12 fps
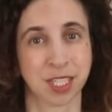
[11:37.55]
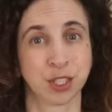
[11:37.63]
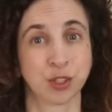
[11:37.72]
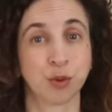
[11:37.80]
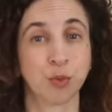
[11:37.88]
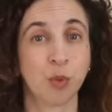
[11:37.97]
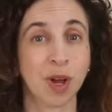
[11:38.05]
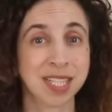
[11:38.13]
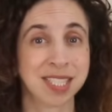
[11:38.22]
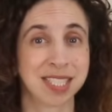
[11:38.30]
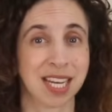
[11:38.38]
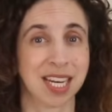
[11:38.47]
So
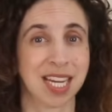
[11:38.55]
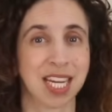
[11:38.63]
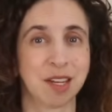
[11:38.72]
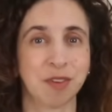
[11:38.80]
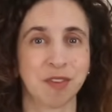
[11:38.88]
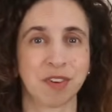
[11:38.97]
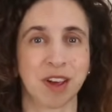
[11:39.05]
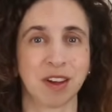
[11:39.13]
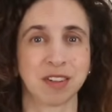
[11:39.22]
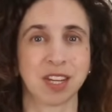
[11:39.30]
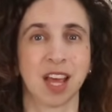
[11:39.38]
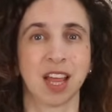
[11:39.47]
one study even
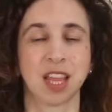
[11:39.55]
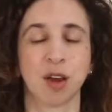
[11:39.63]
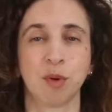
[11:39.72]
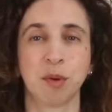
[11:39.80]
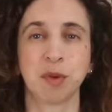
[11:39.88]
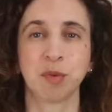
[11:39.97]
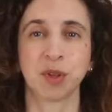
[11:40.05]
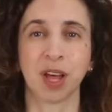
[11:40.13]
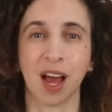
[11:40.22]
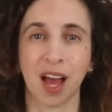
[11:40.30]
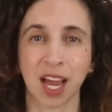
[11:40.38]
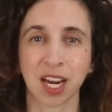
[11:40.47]
found that women with
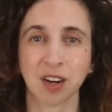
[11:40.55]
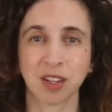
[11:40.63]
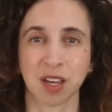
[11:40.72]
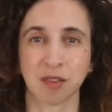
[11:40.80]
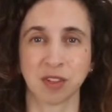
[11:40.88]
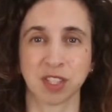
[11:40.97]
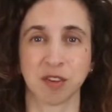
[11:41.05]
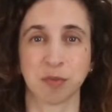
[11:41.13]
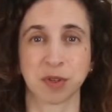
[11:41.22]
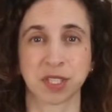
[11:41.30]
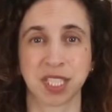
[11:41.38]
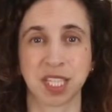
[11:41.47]
higher levels of
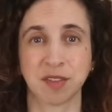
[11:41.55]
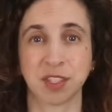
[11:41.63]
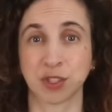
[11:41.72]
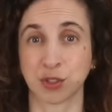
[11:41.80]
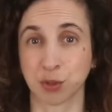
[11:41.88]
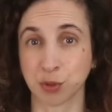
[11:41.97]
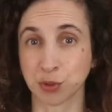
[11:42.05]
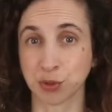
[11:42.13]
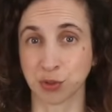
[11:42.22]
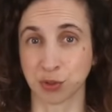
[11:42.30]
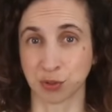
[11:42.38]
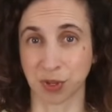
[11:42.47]
perceived social
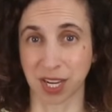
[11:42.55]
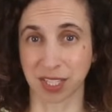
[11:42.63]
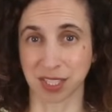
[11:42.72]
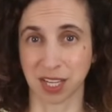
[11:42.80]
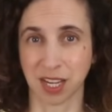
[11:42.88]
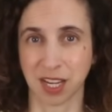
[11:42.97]
stress